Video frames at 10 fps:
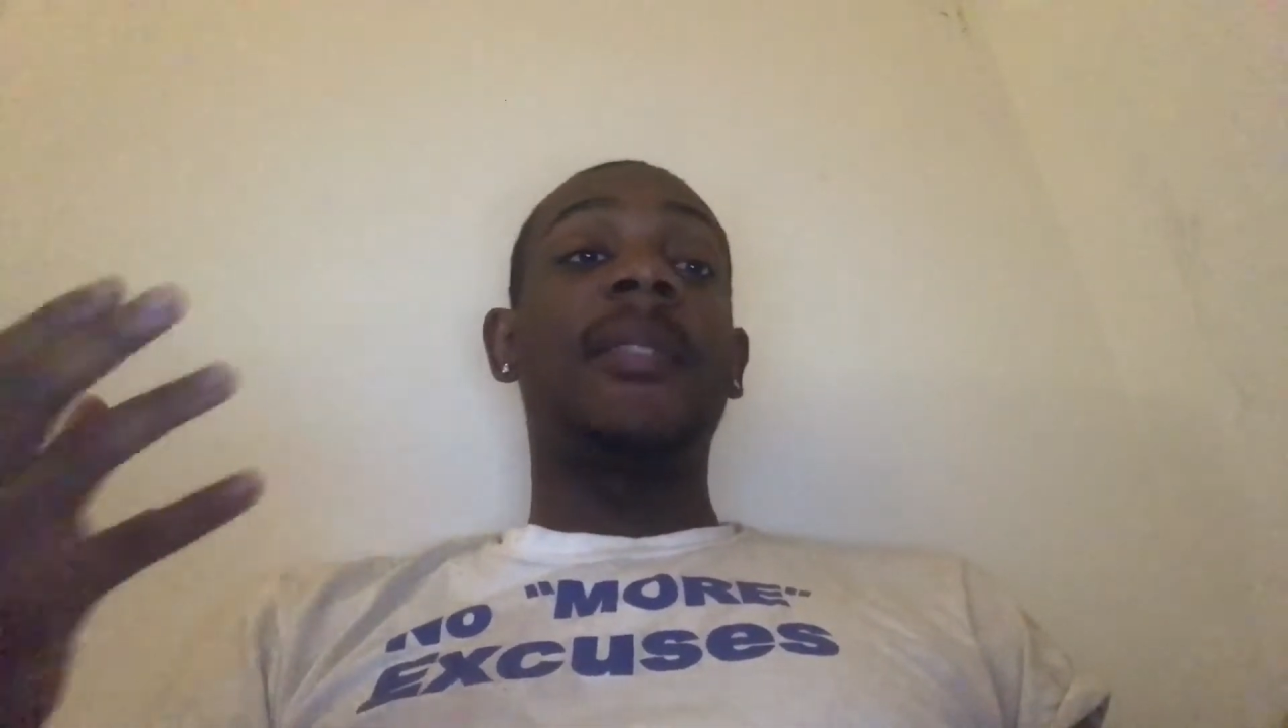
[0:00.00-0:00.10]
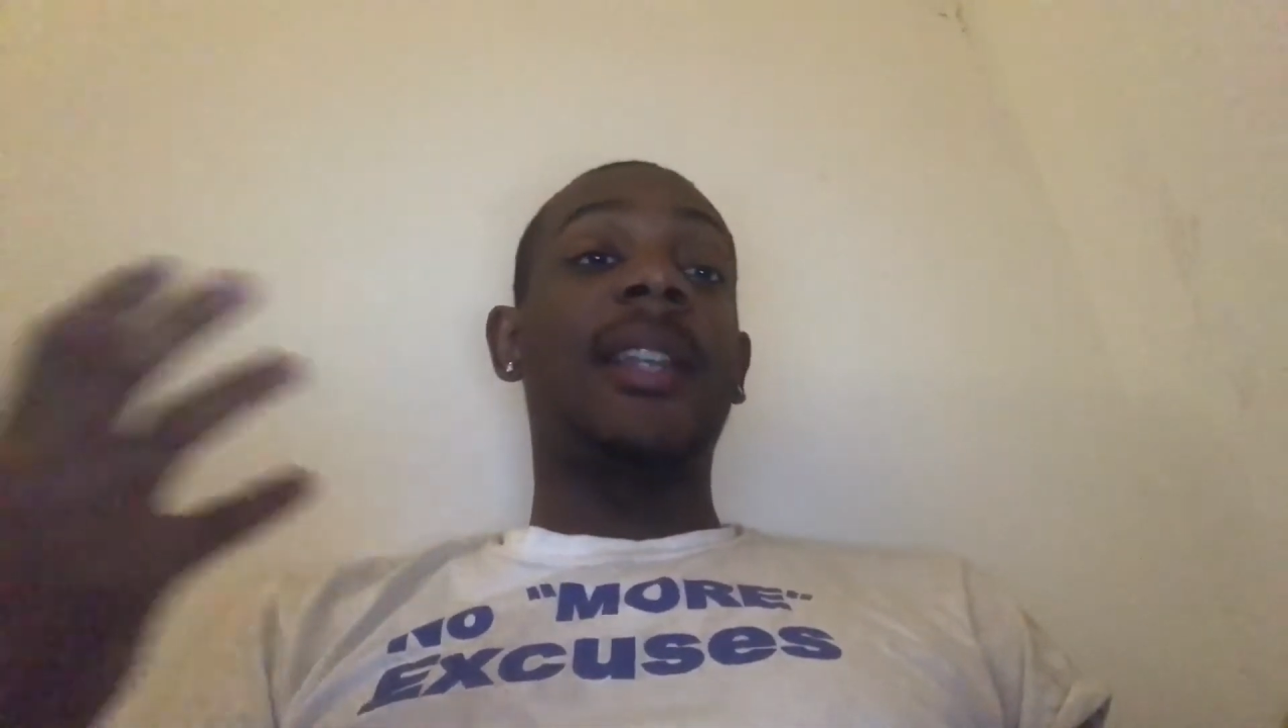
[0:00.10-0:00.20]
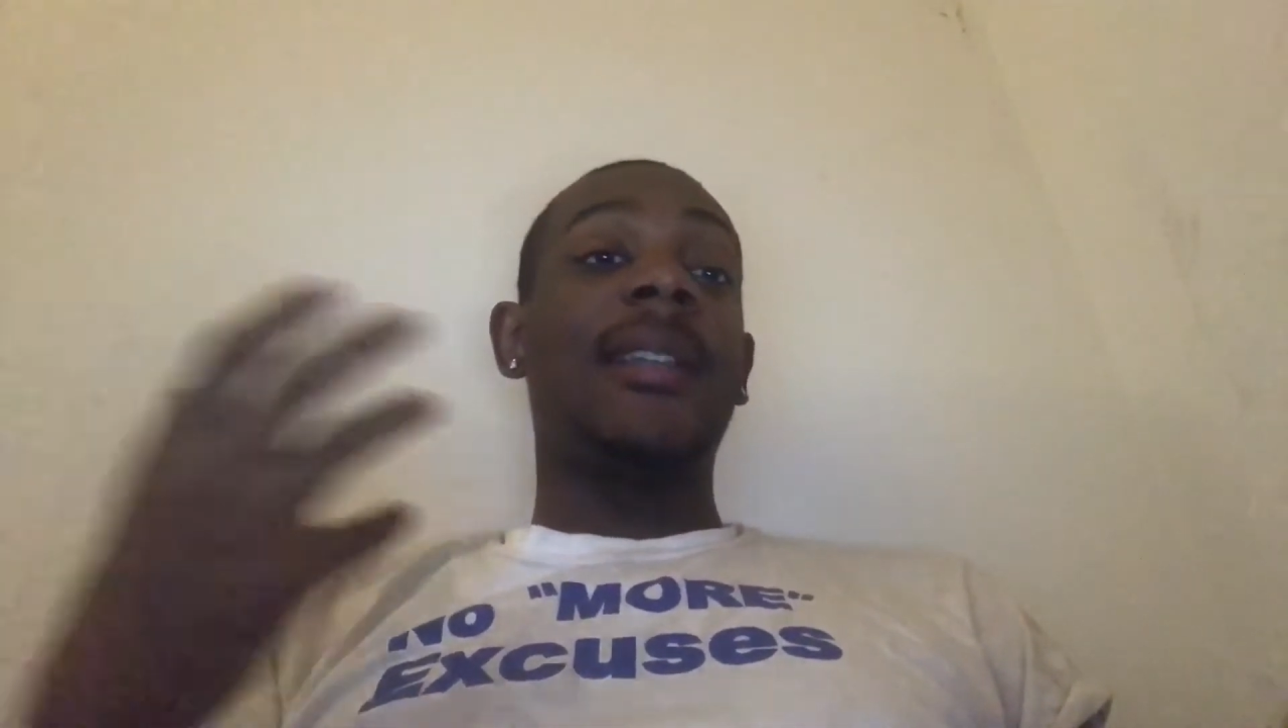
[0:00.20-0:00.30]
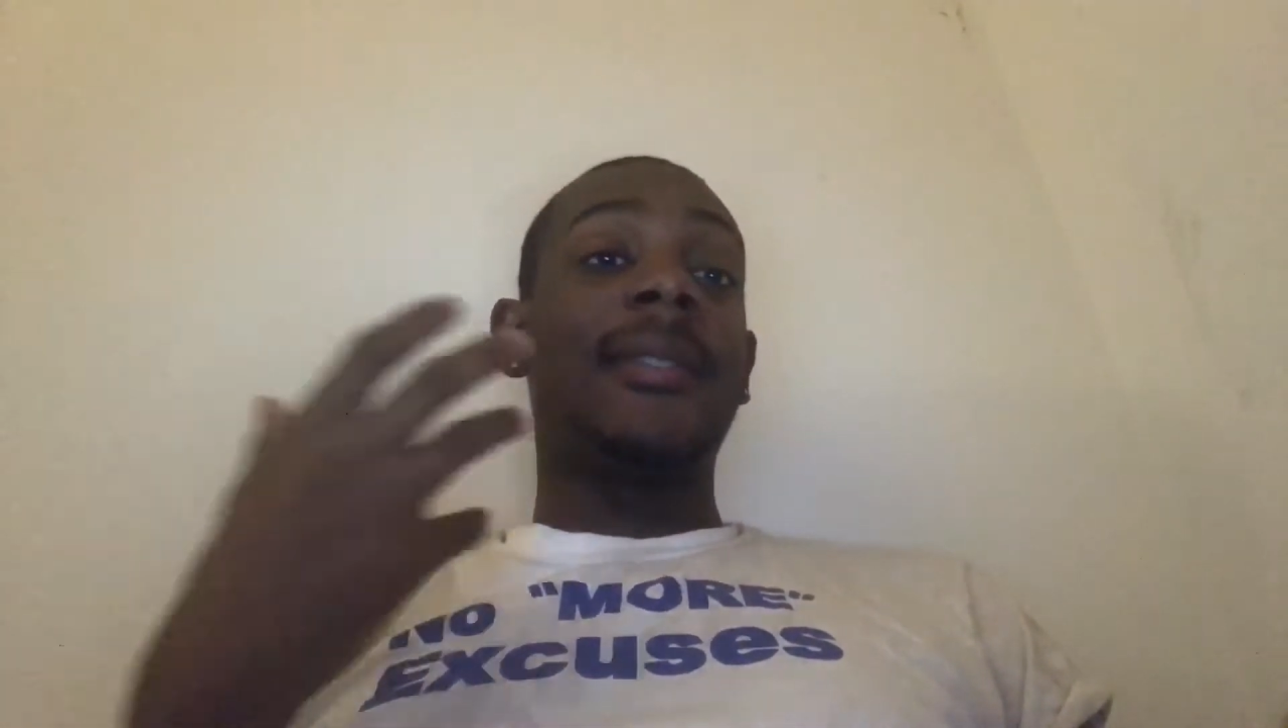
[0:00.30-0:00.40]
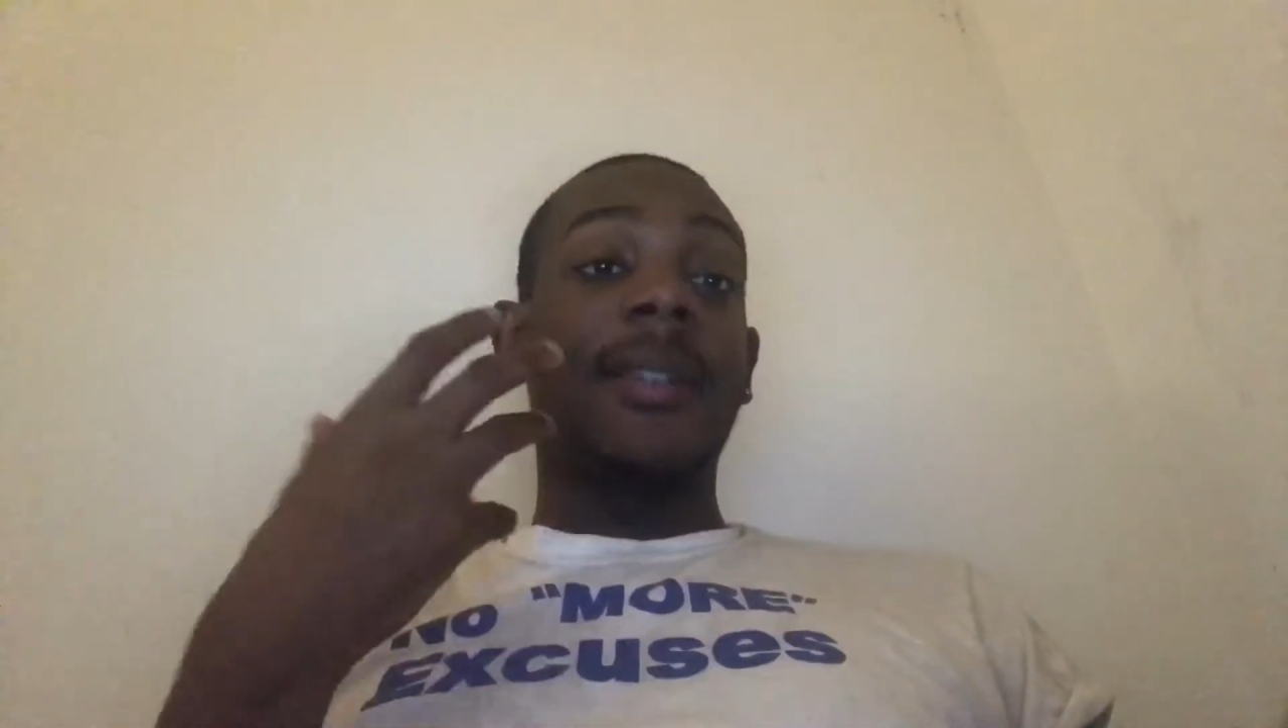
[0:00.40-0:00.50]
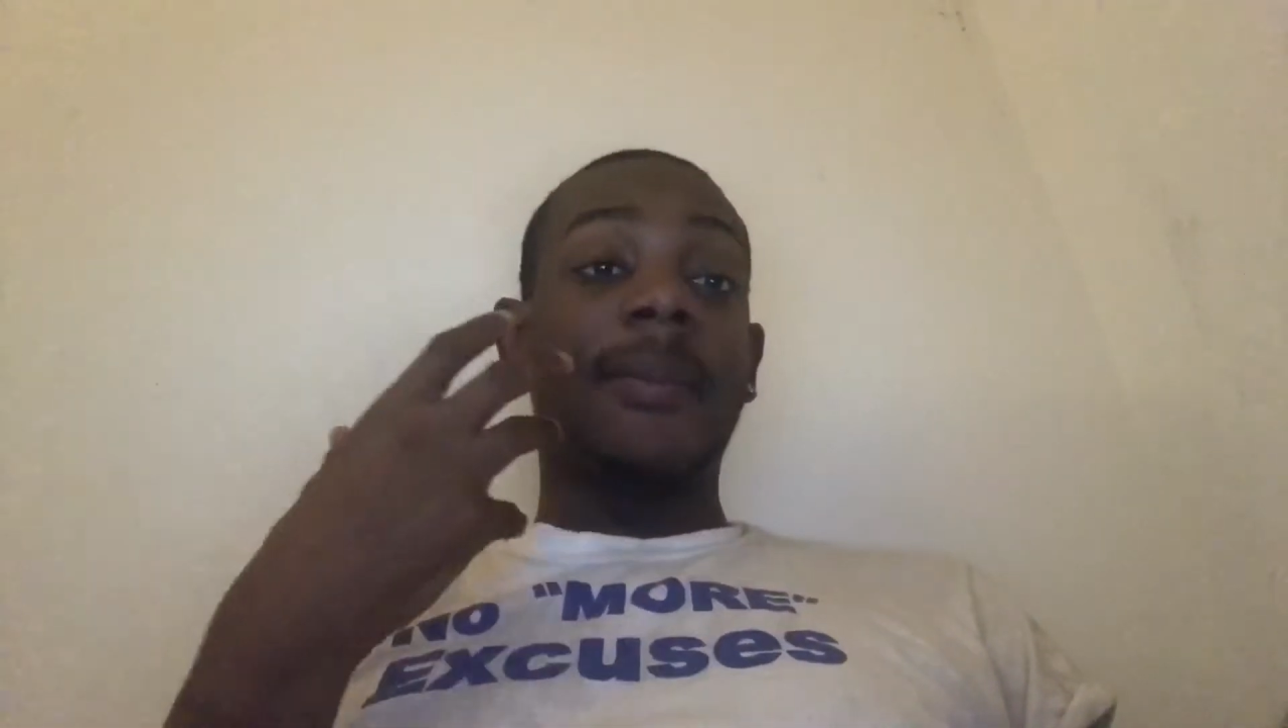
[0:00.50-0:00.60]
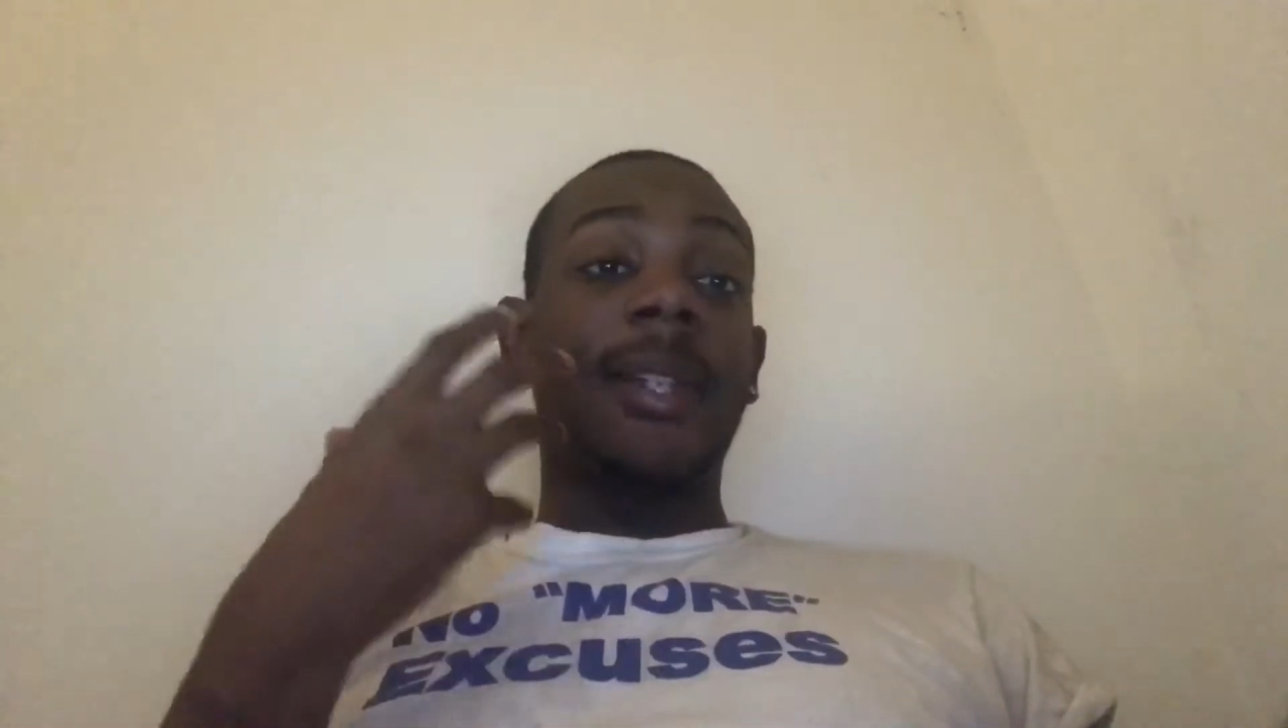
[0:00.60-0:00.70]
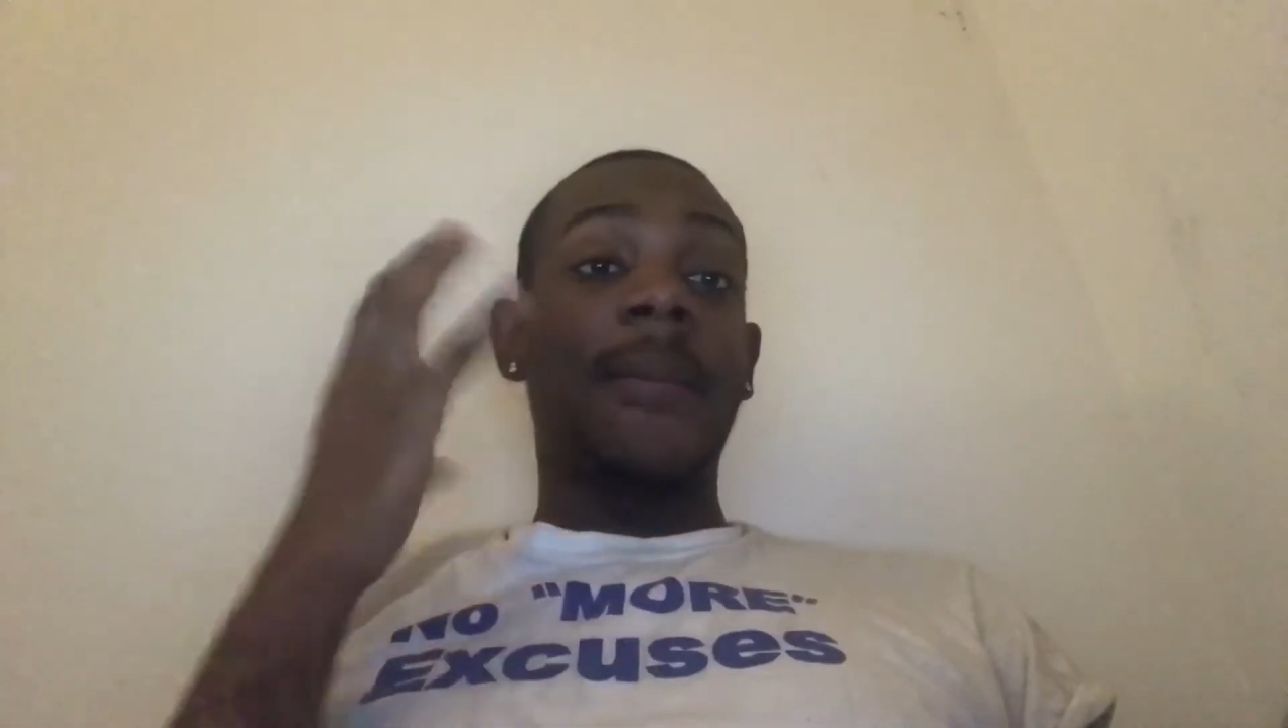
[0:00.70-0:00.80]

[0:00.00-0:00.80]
saying something